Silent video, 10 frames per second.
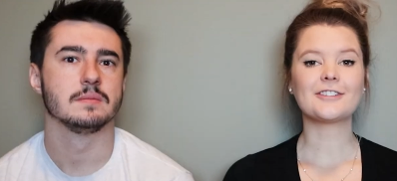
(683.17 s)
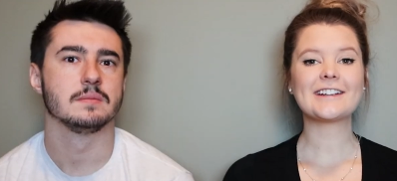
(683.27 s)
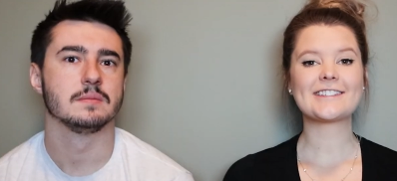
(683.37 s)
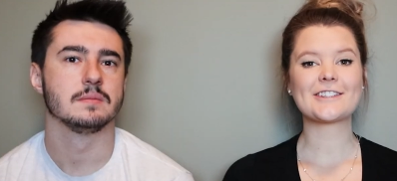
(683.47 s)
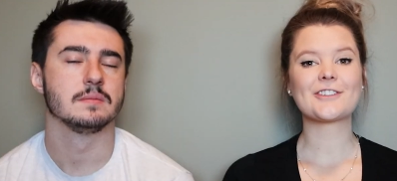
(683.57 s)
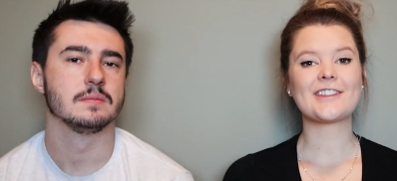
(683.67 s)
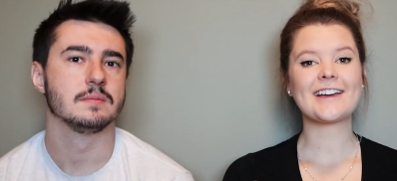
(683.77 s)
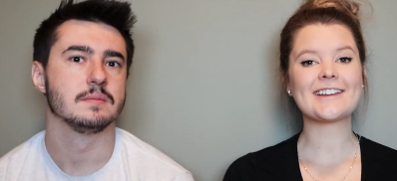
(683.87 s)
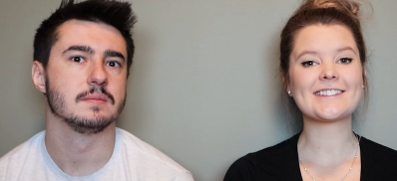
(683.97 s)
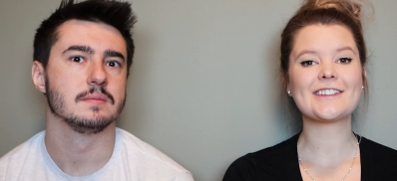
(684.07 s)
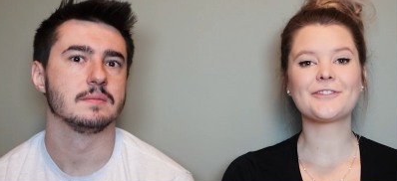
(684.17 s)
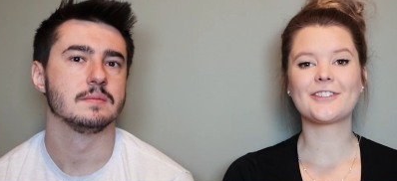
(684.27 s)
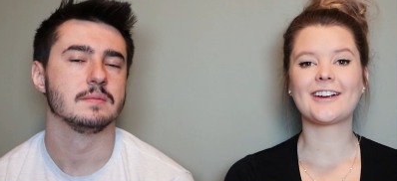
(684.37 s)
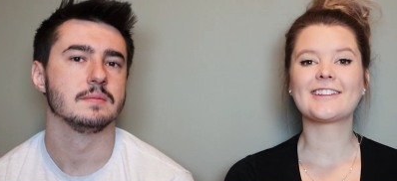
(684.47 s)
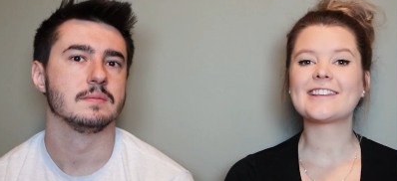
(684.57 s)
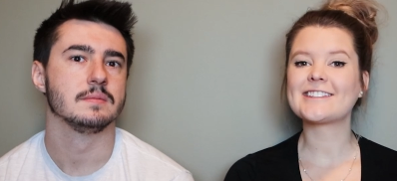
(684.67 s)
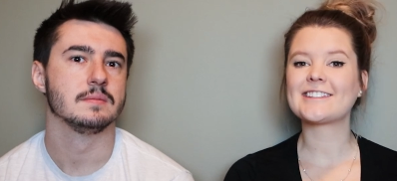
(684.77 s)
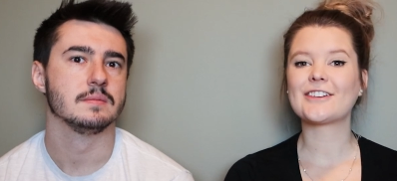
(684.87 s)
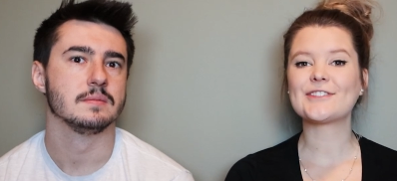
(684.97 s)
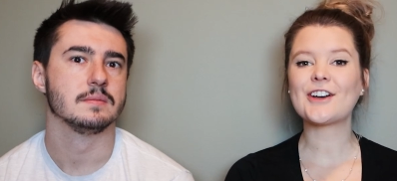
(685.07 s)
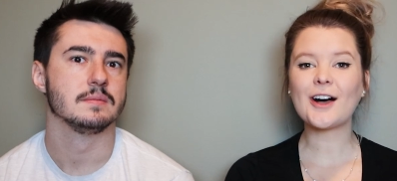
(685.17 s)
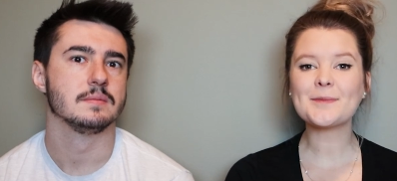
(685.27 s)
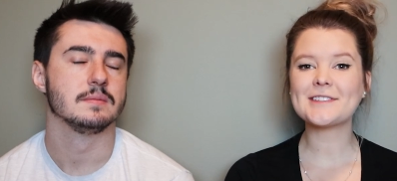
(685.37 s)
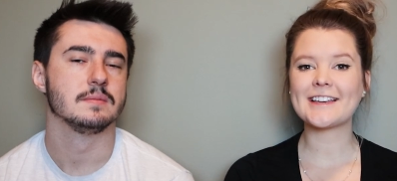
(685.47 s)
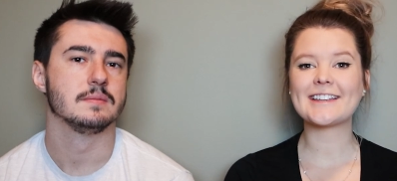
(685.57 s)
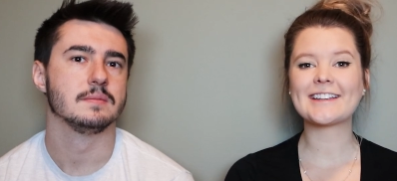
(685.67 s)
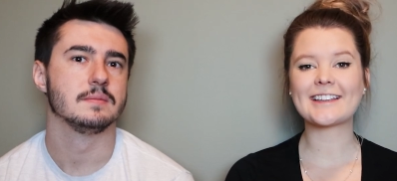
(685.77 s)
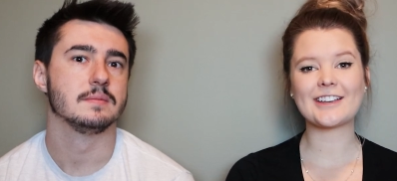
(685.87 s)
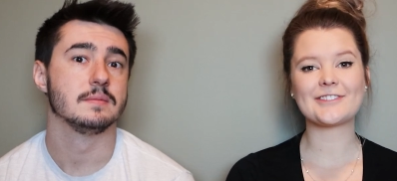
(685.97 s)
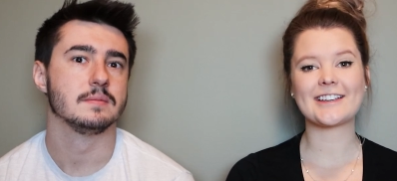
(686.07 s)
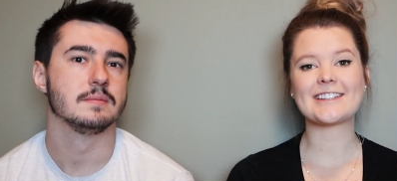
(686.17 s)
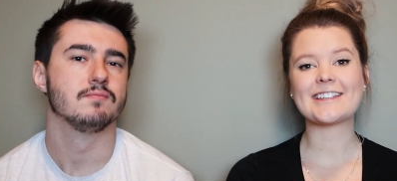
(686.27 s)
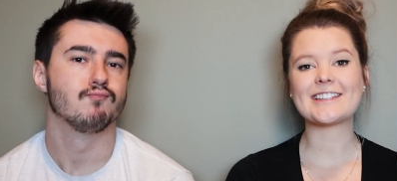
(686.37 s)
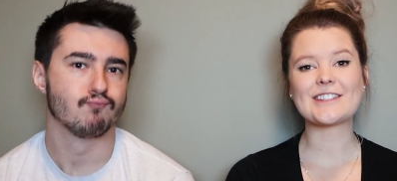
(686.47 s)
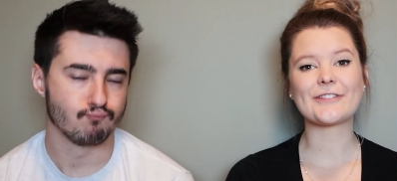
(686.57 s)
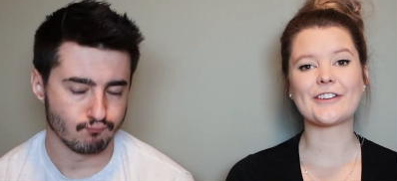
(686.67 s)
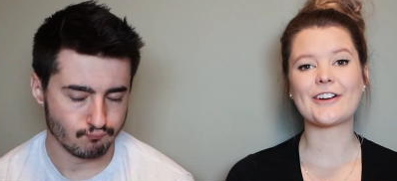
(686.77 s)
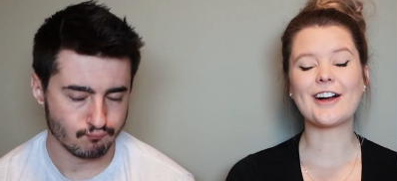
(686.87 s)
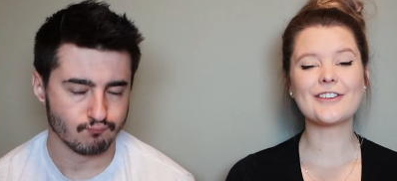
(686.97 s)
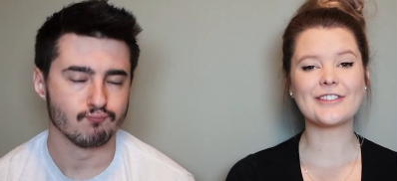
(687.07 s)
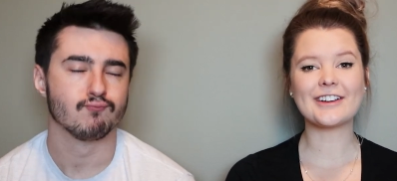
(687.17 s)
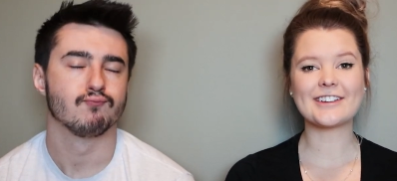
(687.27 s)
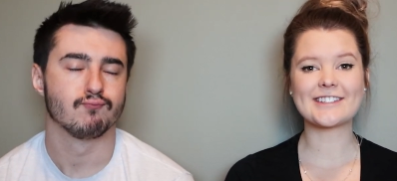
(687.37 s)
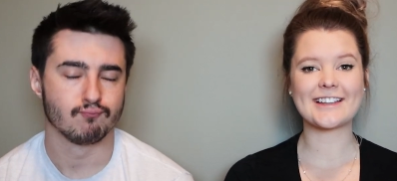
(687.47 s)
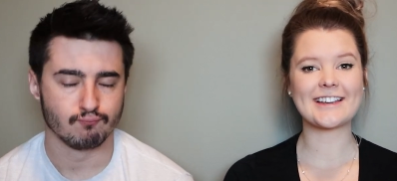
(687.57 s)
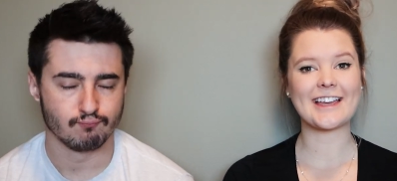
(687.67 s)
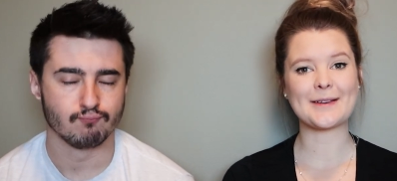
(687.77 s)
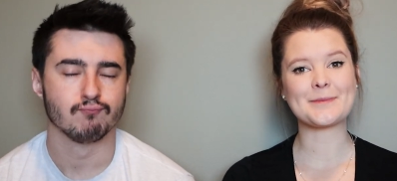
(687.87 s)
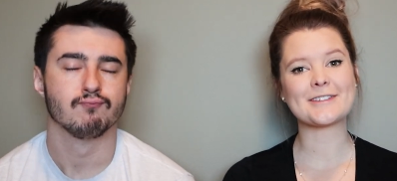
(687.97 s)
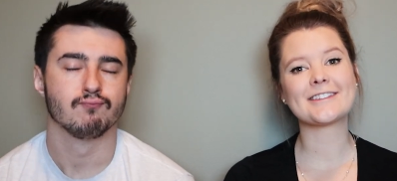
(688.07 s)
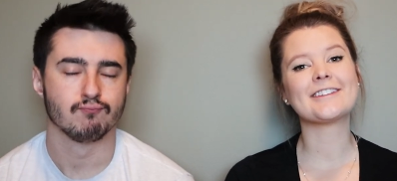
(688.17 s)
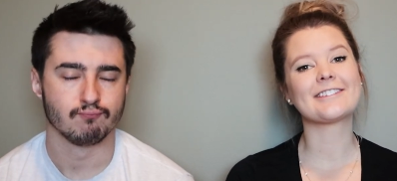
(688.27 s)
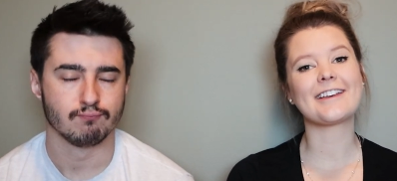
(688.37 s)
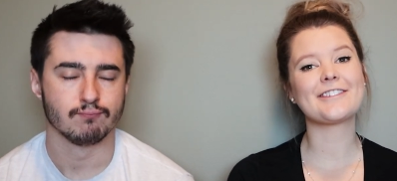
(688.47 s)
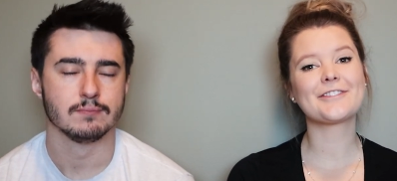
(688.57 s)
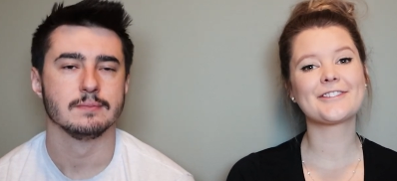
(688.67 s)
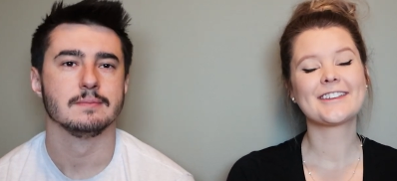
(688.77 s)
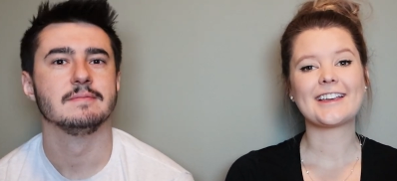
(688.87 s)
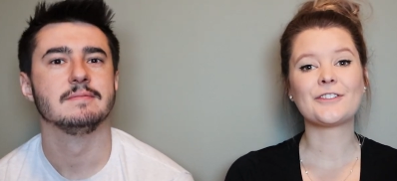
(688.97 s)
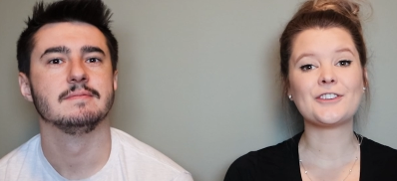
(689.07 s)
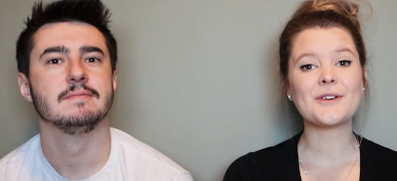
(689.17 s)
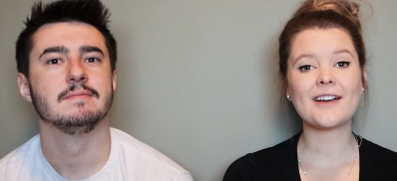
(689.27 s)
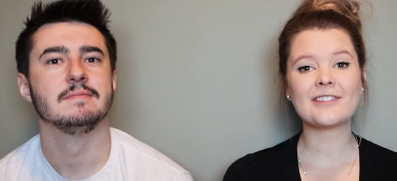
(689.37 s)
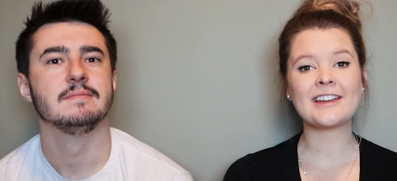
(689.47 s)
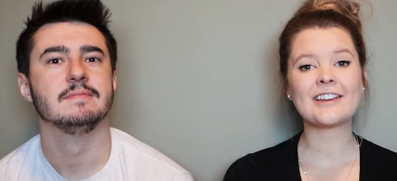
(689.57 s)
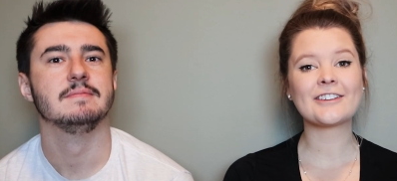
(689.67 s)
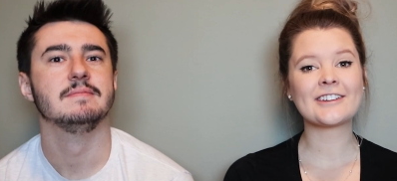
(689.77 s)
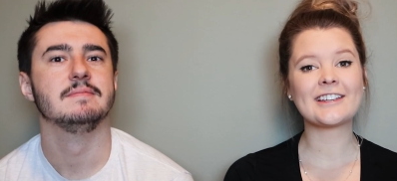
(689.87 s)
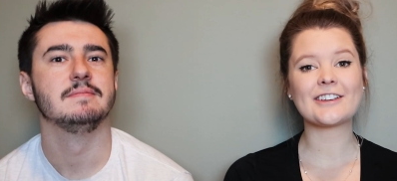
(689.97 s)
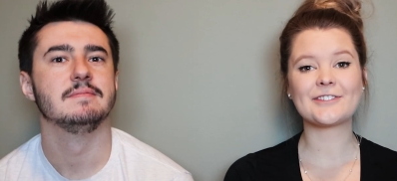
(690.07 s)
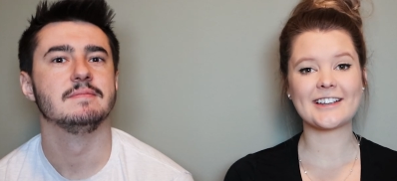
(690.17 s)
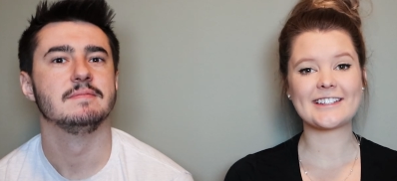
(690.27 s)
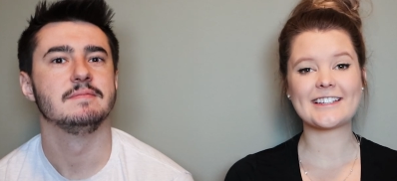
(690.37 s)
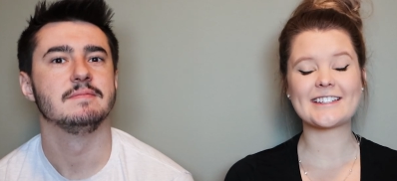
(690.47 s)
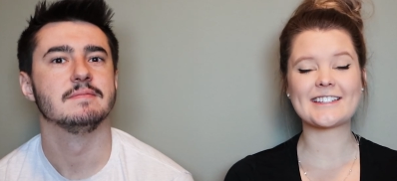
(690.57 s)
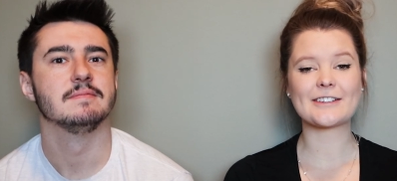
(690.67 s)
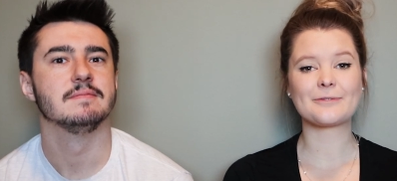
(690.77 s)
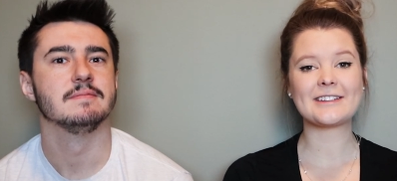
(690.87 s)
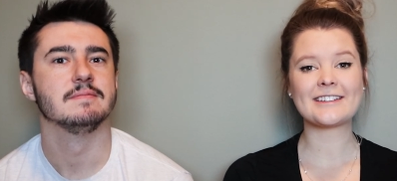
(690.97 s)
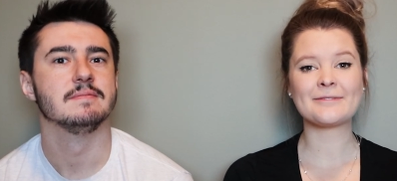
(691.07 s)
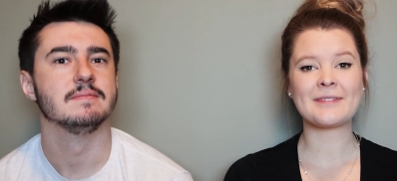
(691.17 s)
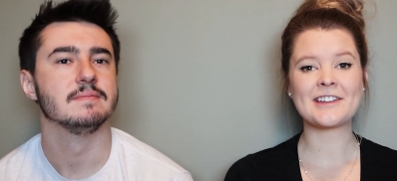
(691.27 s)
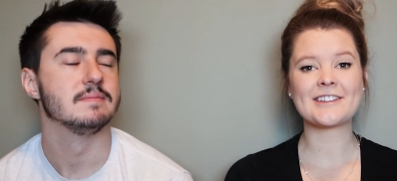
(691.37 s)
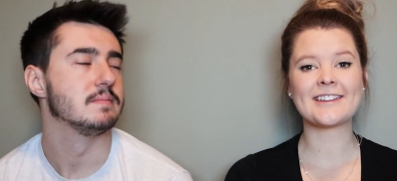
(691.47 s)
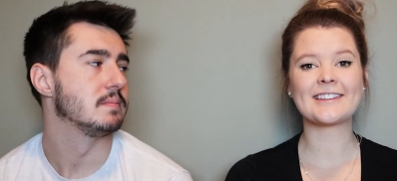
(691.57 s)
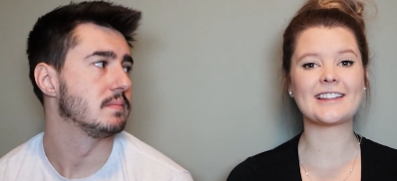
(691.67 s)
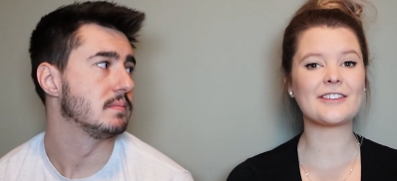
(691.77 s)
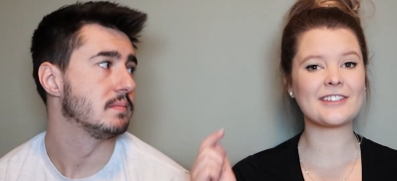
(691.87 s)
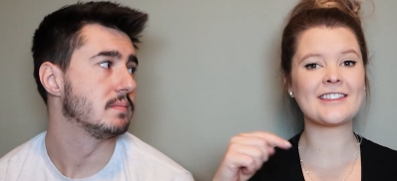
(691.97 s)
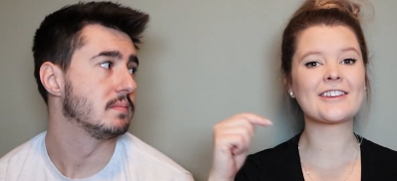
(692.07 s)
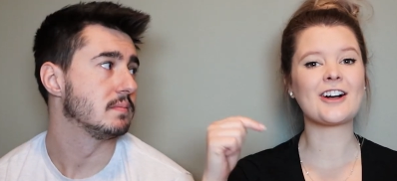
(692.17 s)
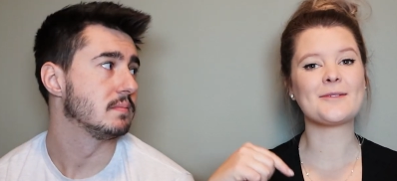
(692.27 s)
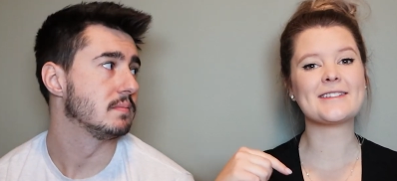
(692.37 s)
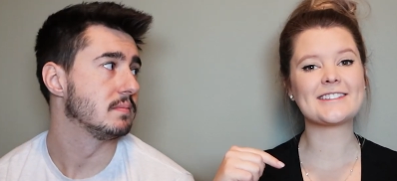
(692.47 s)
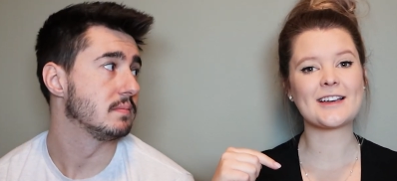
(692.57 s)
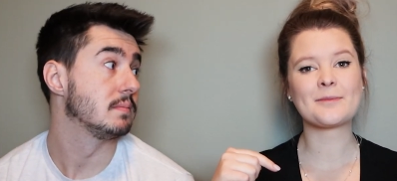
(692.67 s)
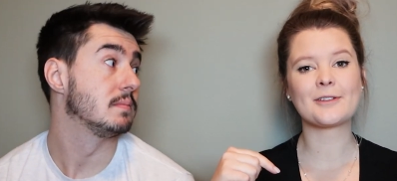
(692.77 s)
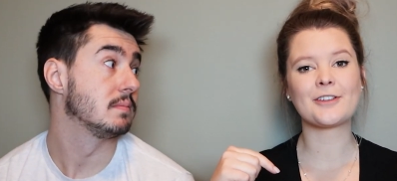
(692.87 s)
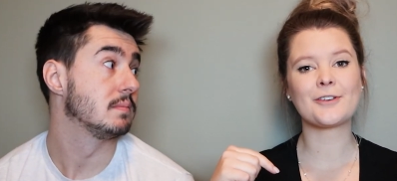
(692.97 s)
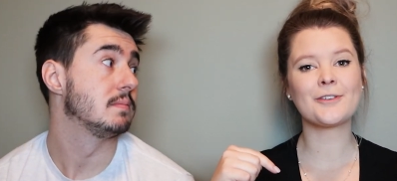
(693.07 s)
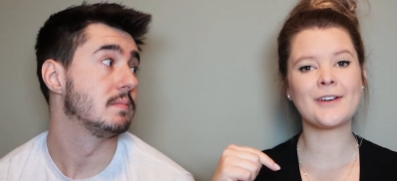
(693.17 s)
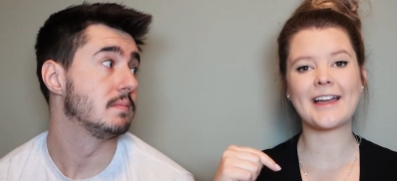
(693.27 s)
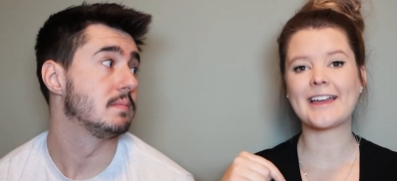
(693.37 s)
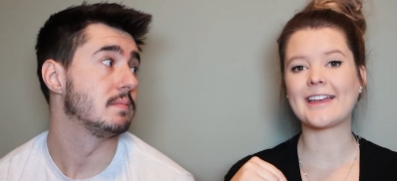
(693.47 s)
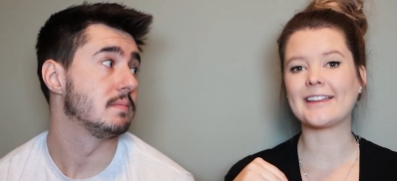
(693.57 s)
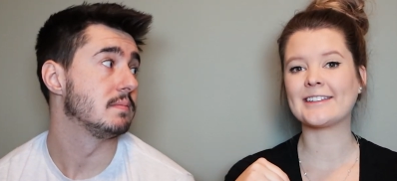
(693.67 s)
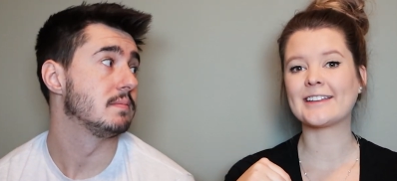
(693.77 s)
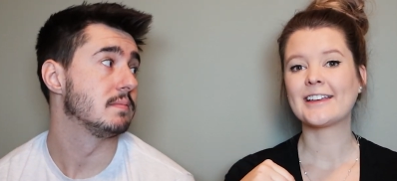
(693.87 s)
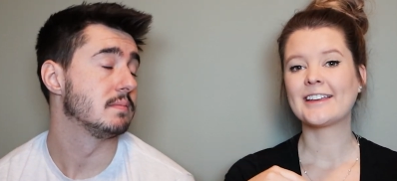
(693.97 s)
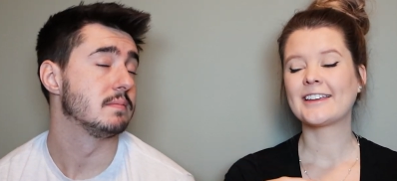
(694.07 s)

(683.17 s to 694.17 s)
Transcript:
Speaker 1: Alright, so that is it for our list of top 10 gift ideas for RVers and campers in your life. If you have any good gift ideas that we didn't mention, leave it in the comments down below and